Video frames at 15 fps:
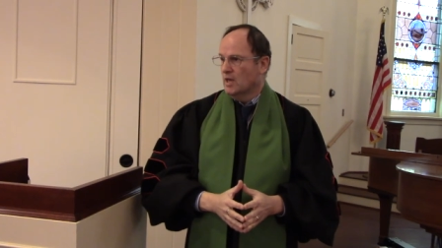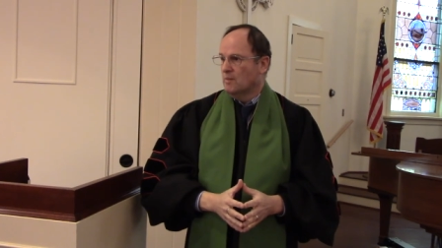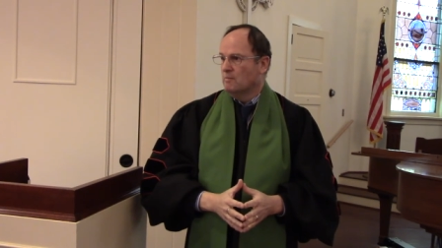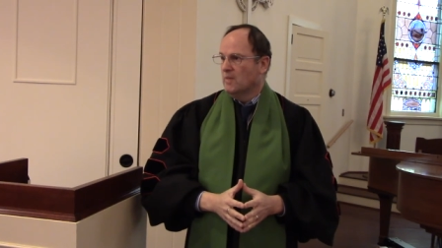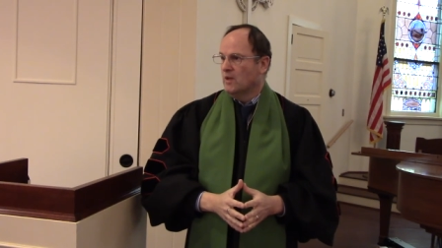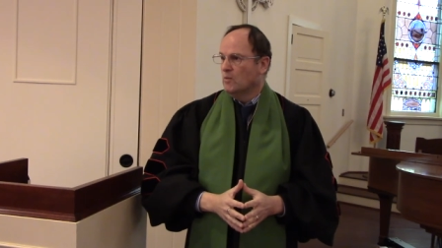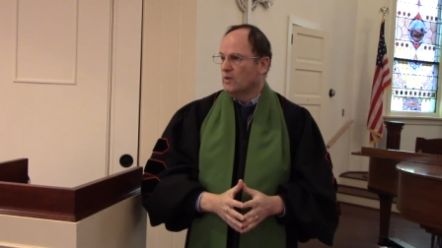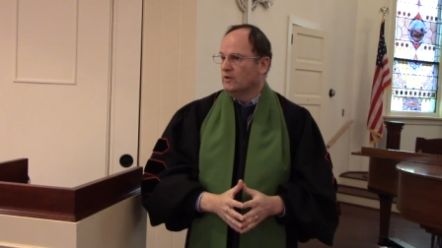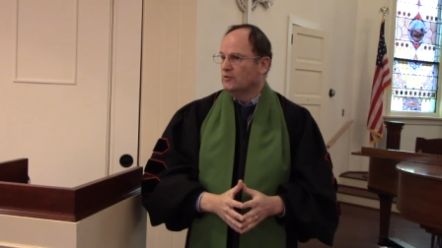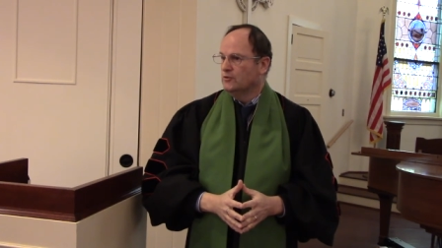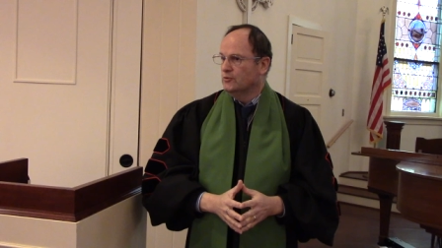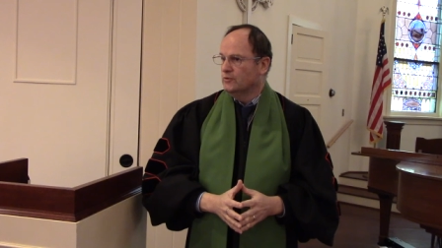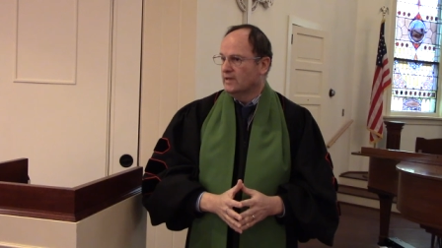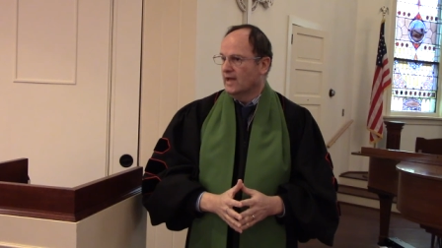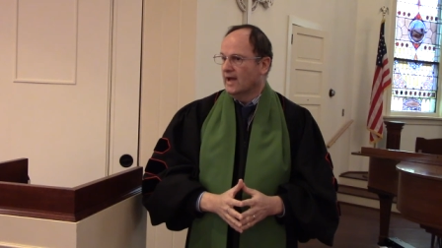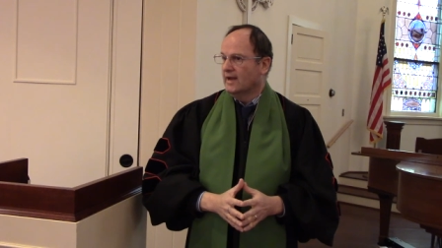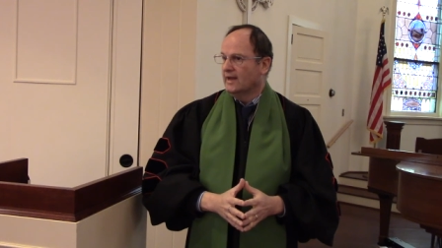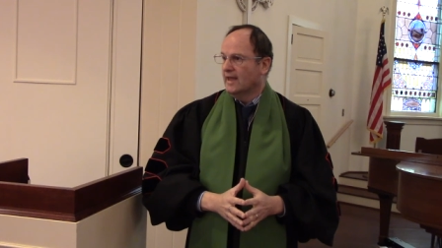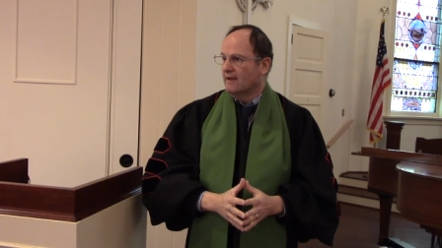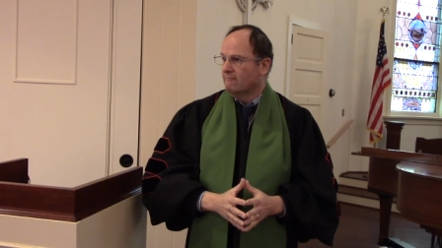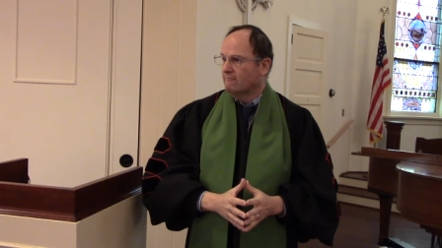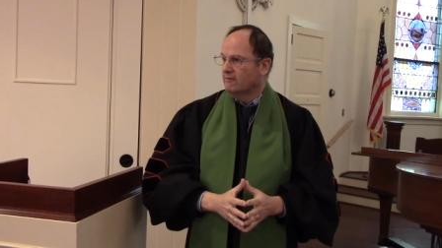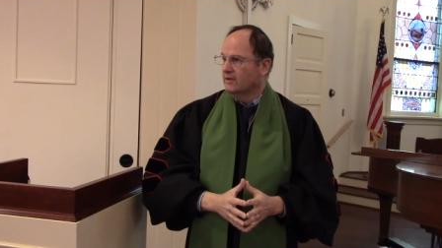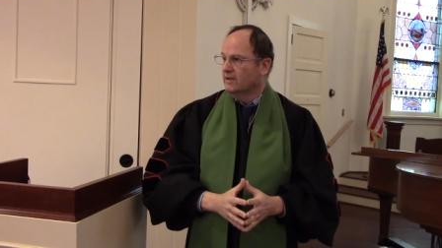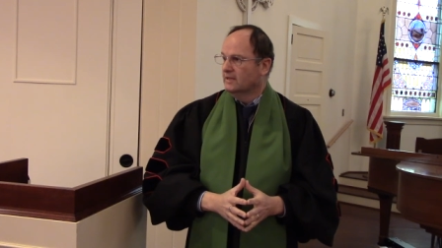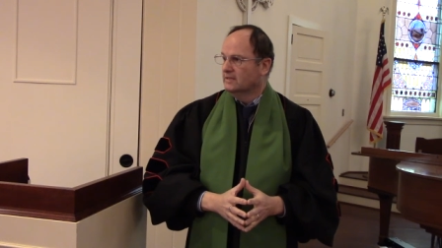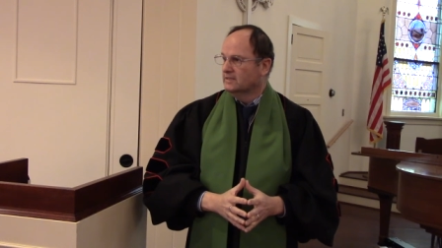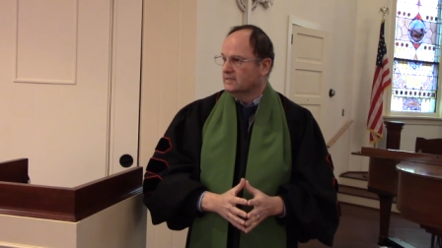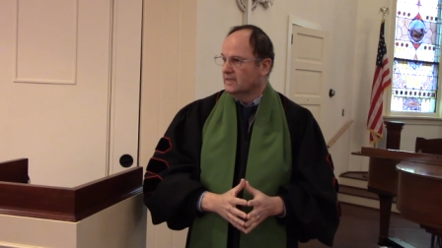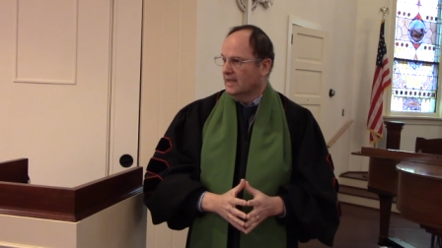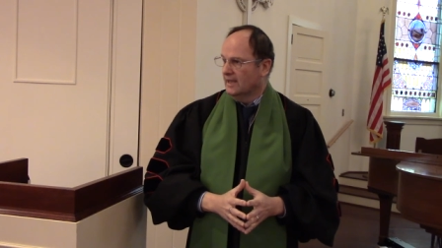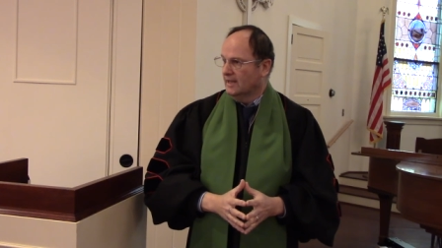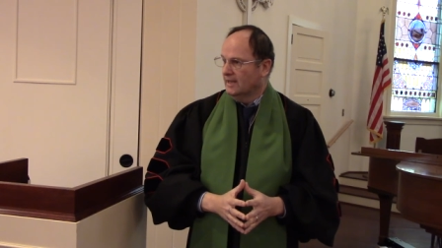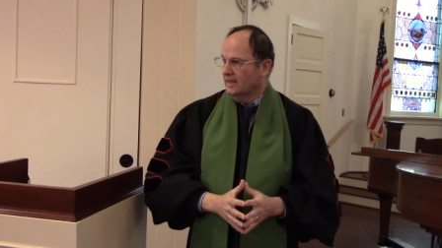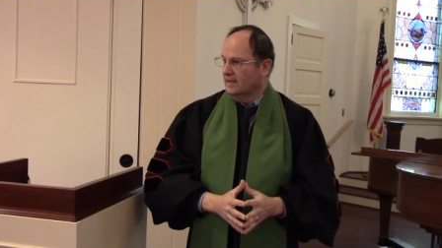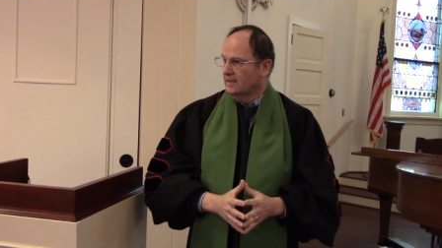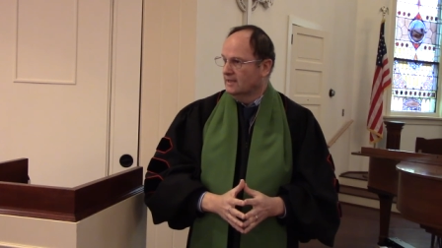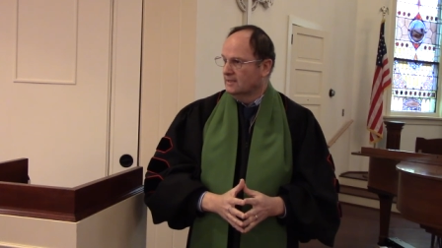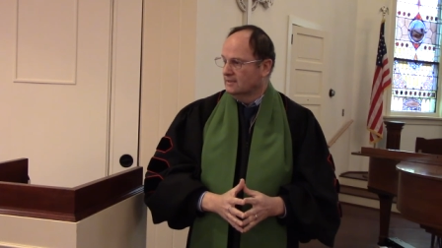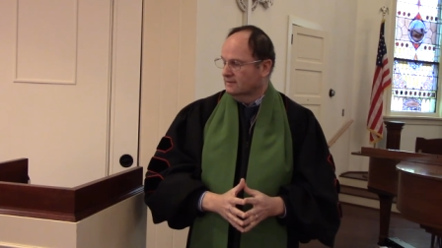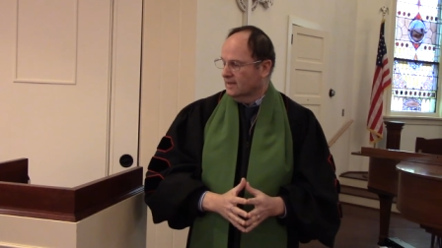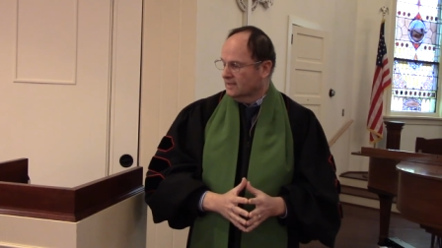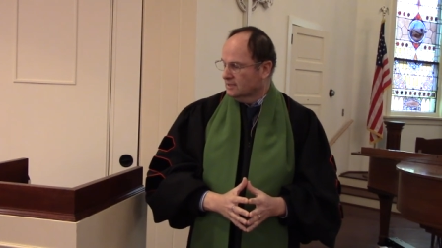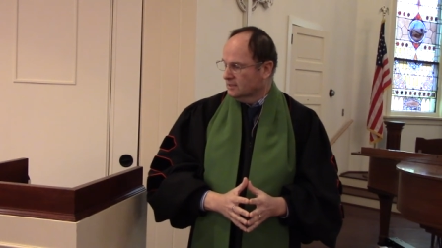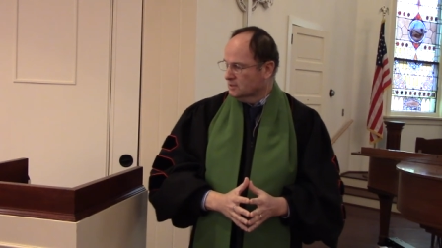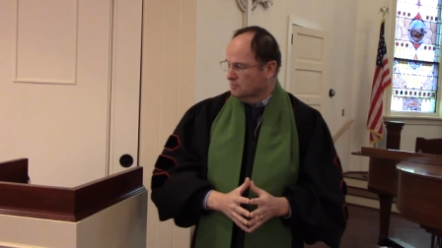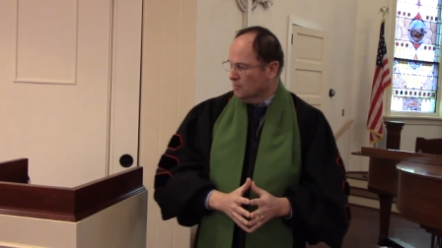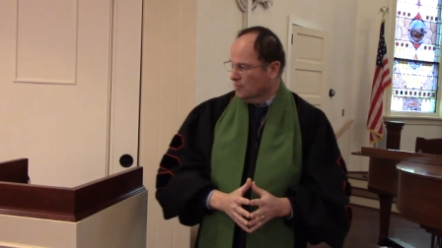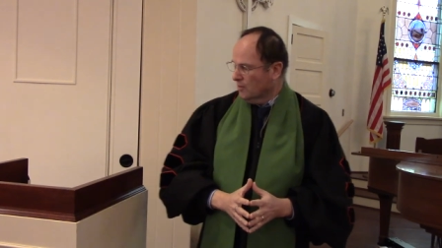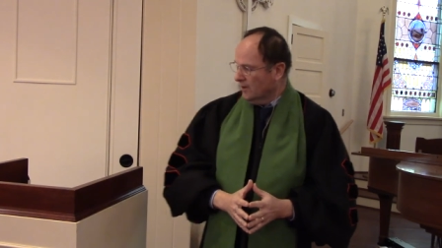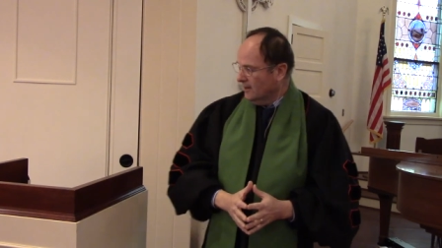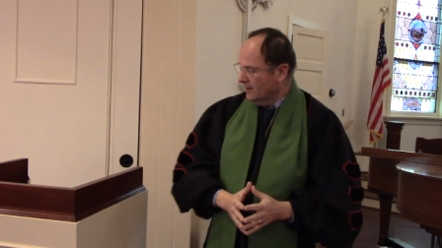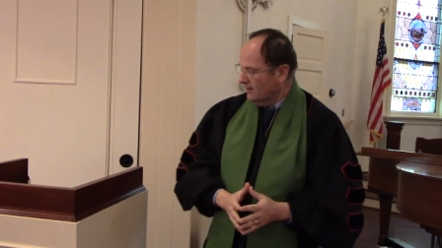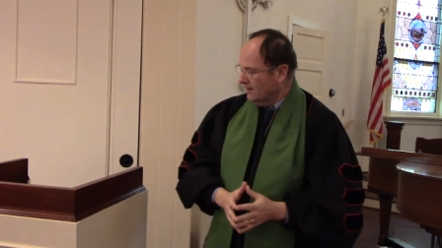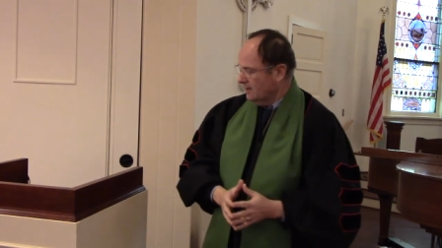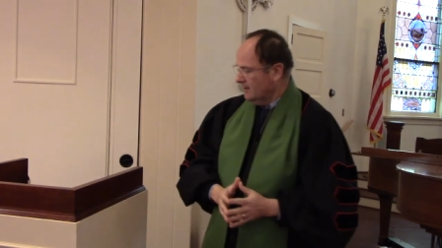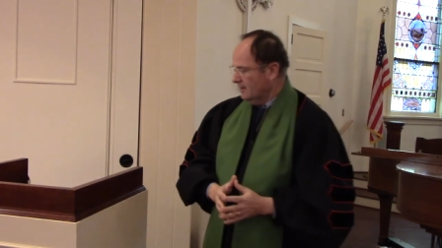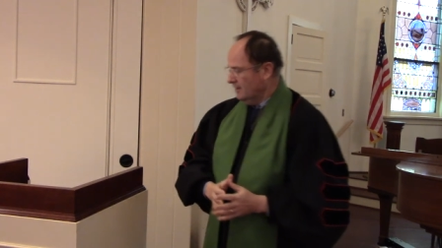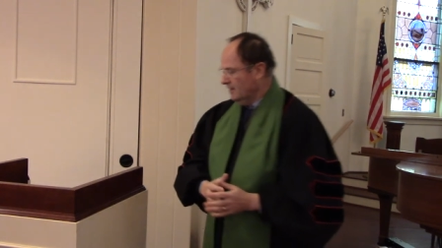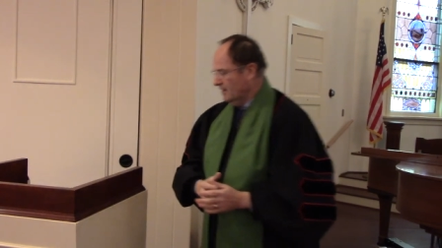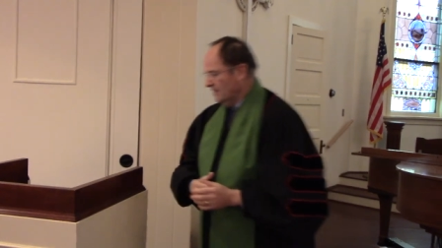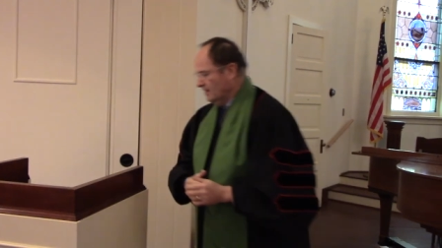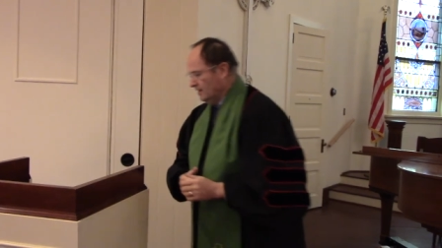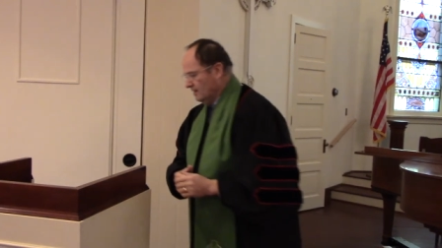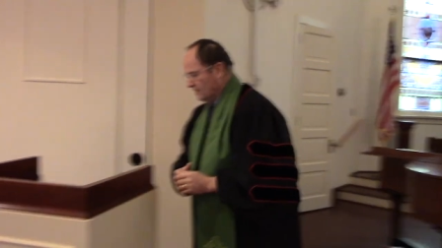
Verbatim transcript: May we do that every day. Let us pray.